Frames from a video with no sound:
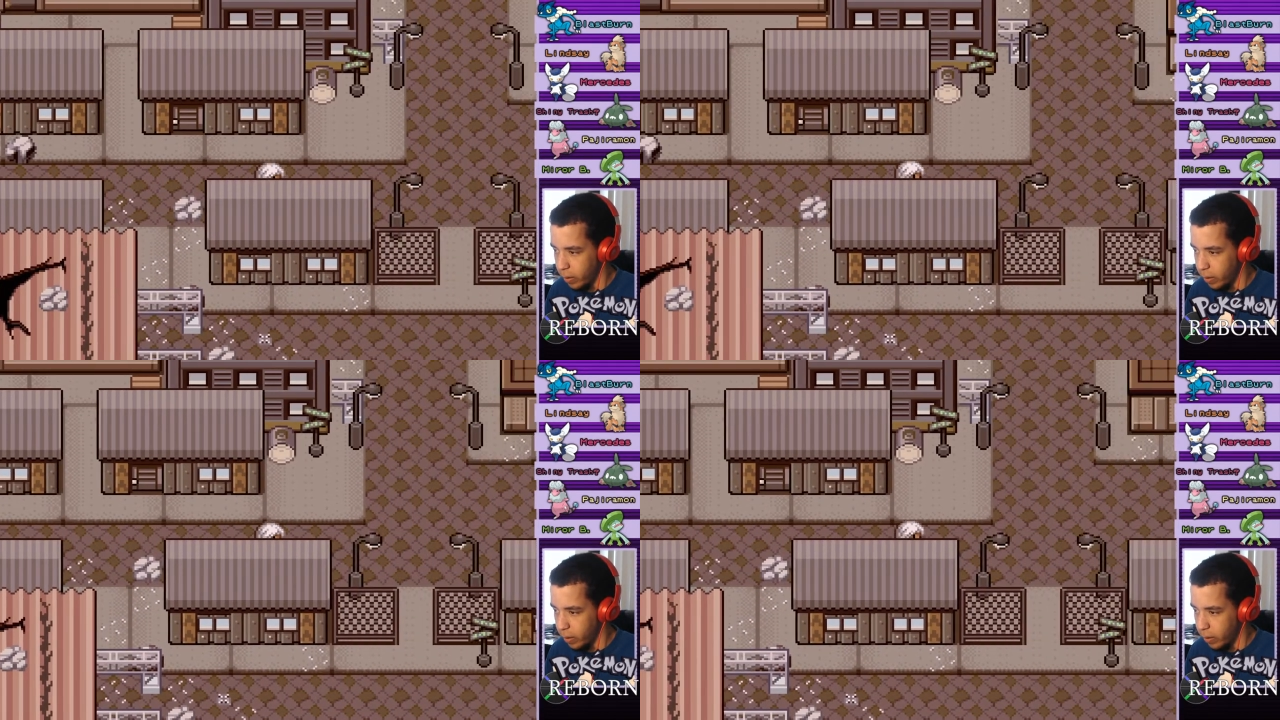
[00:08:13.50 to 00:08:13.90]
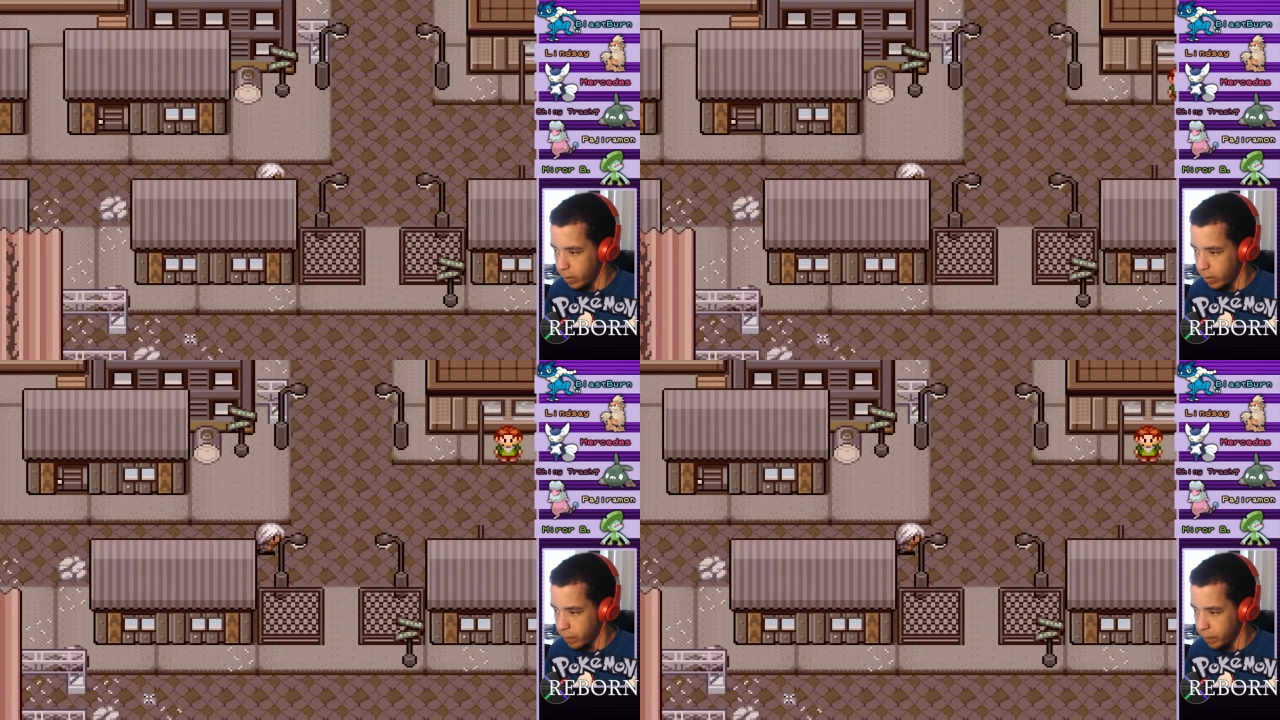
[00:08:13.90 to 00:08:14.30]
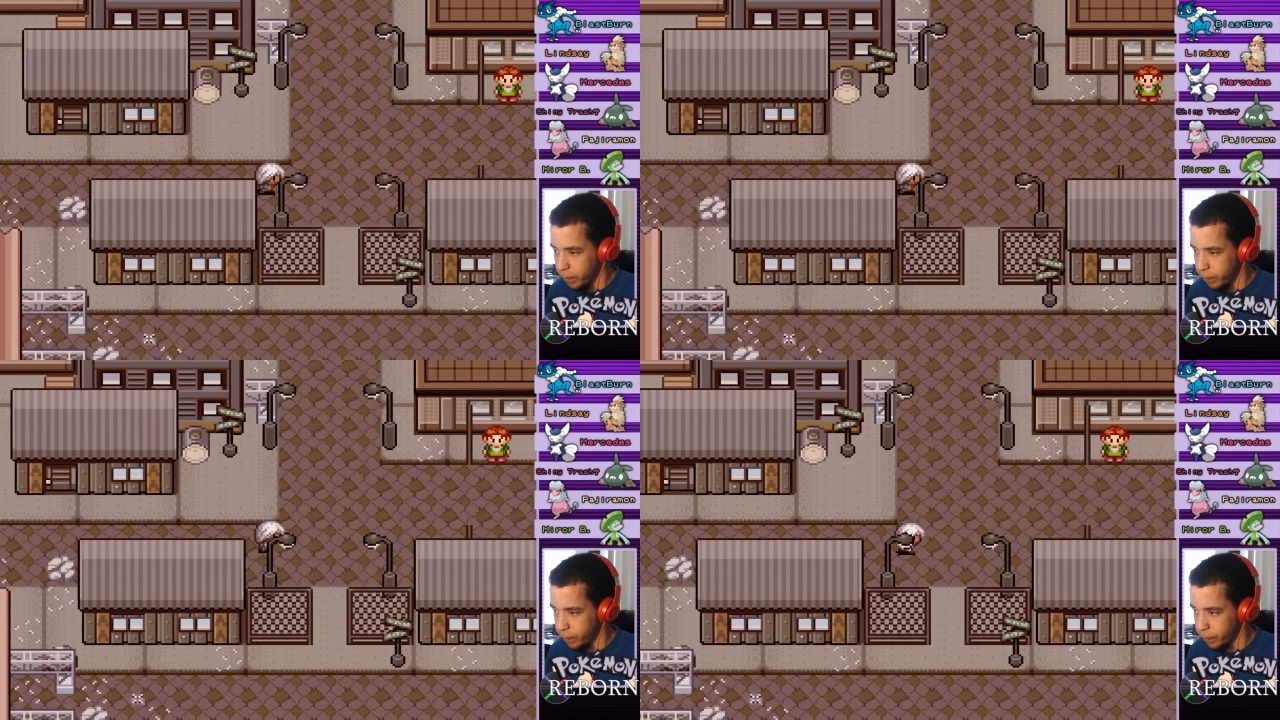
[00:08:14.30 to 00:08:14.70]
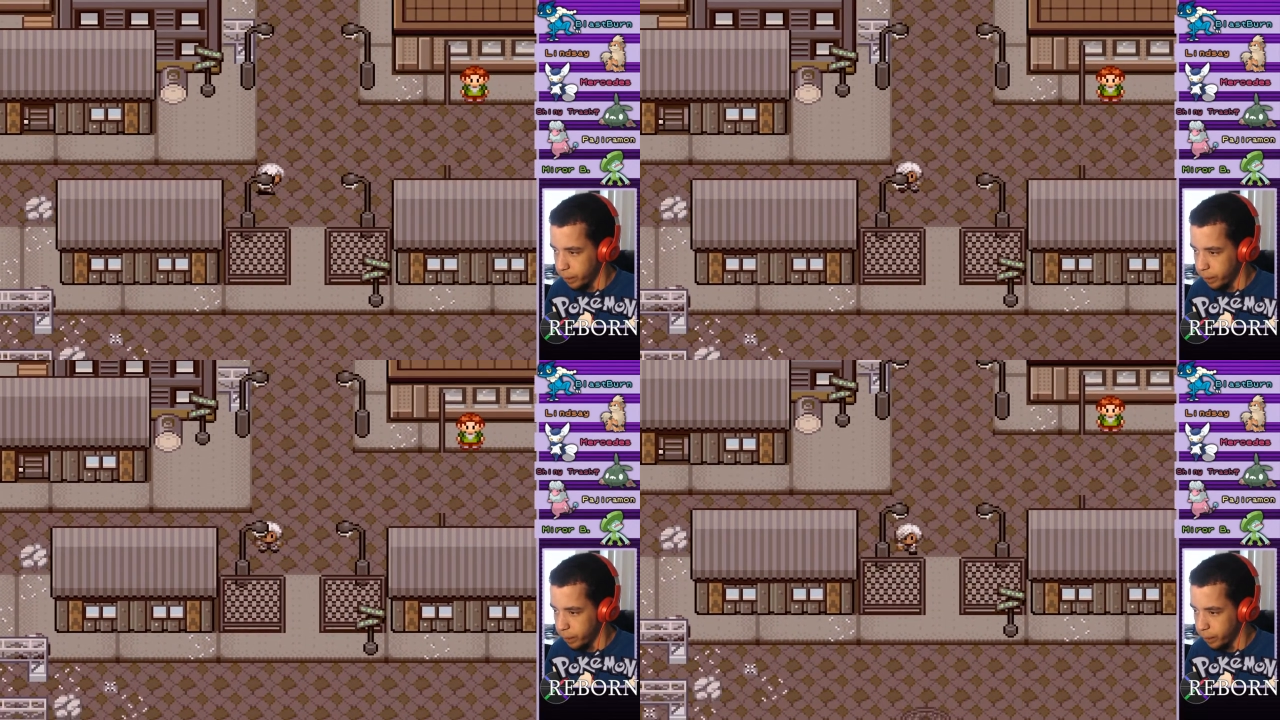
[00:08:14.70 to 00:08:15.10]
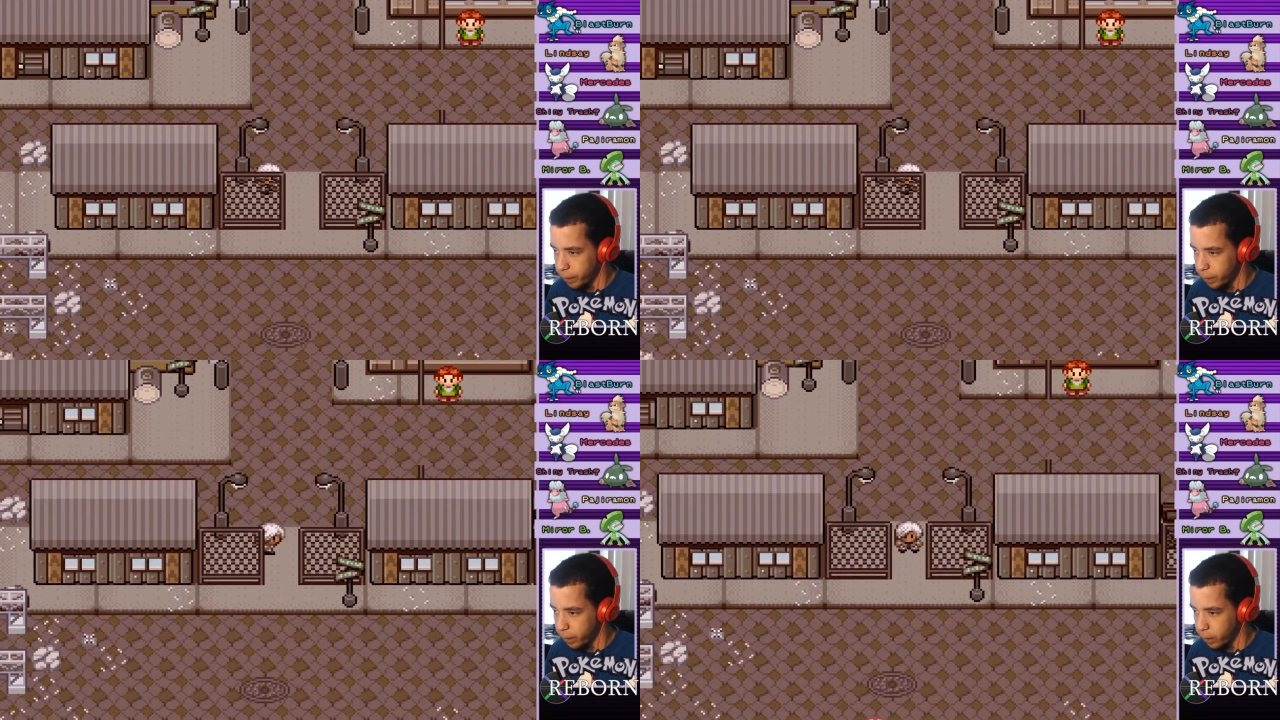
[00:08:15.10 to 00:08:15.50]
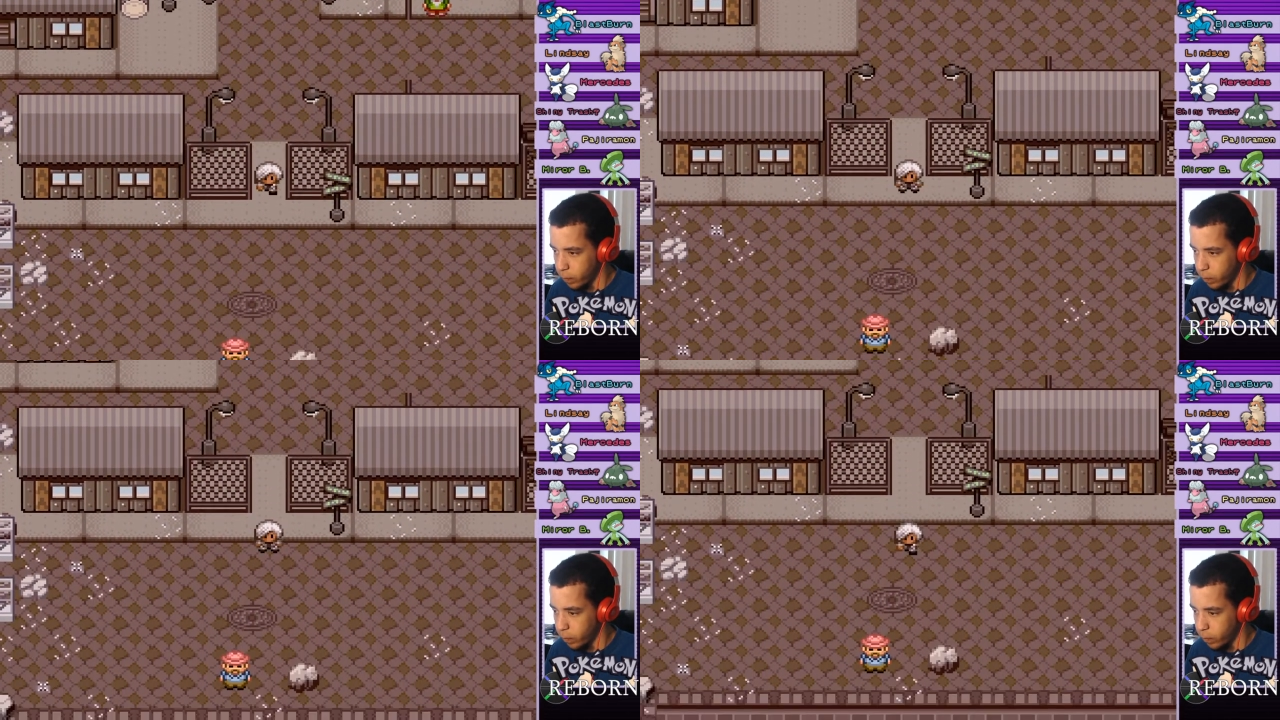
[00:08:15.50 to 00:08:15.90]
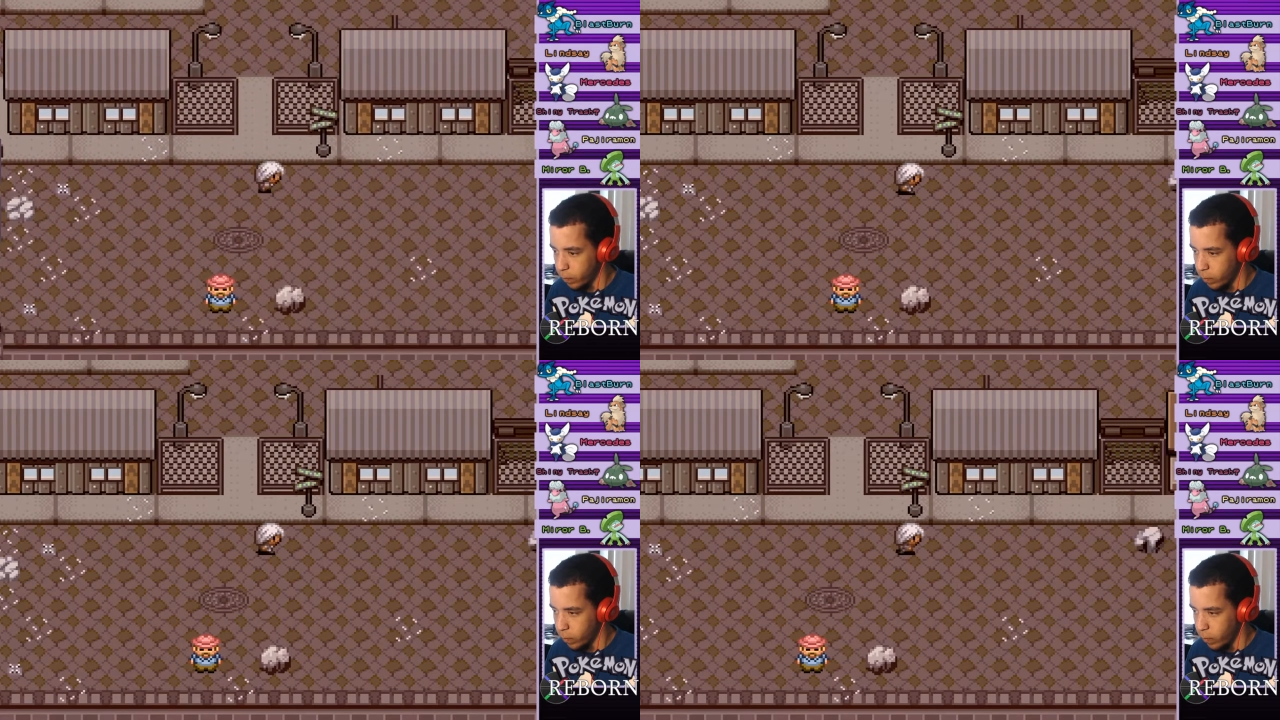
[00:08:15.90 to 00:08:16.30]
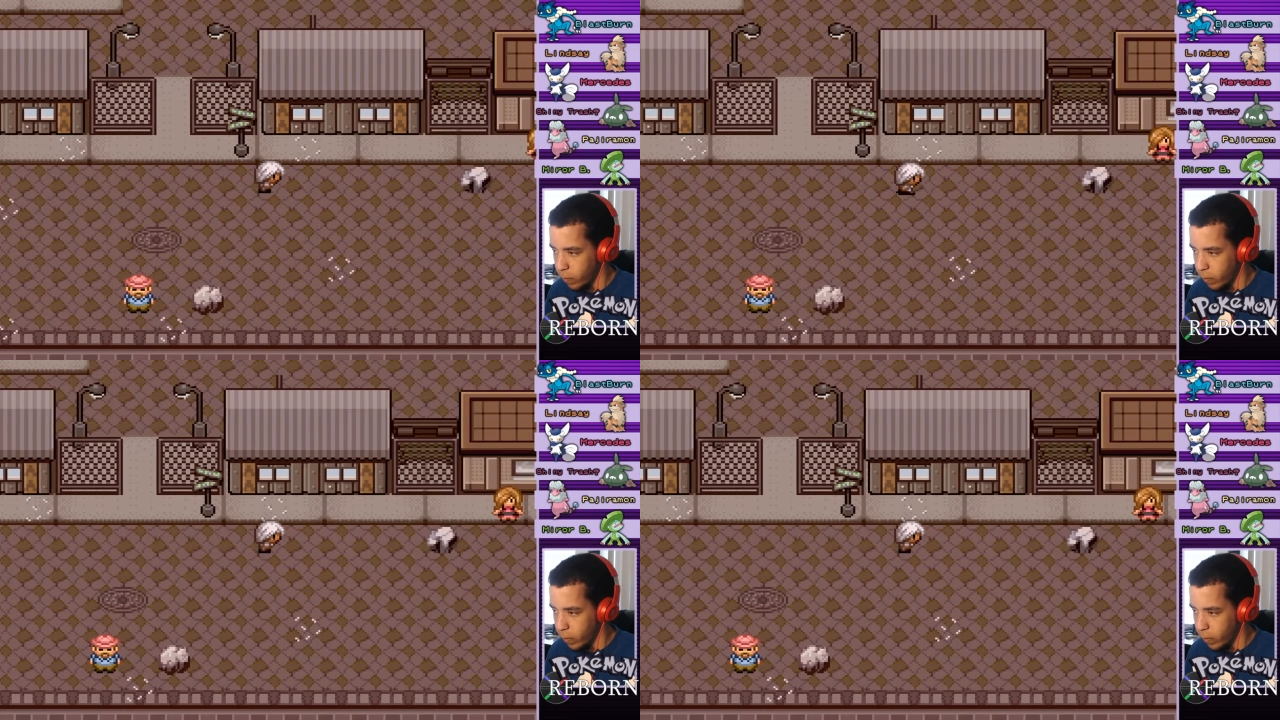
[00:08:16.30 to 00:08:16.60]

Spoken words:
(no one is talking)